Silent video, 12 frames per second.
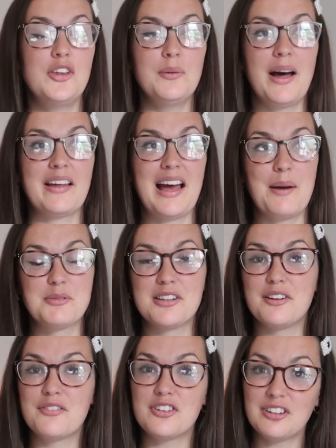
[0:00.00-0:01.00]
You are the captain
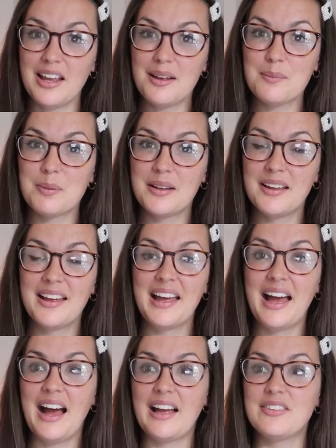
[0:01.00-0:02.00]
of the ship,
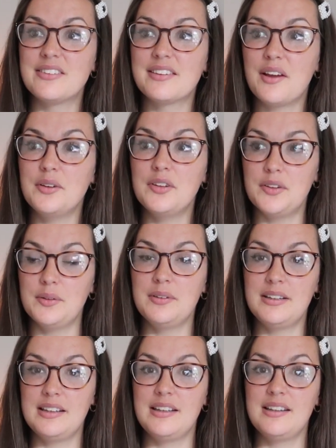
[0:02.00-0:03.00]
and so you
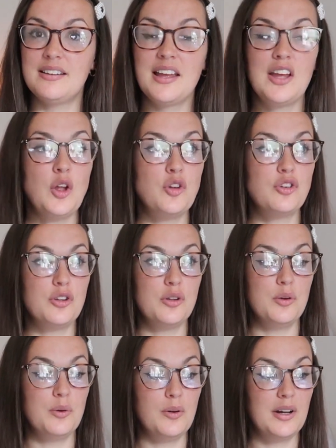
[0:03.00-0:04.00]
need
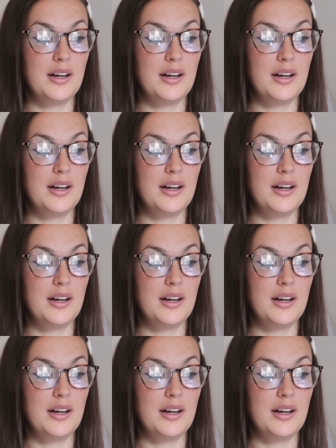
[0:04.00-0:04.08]
to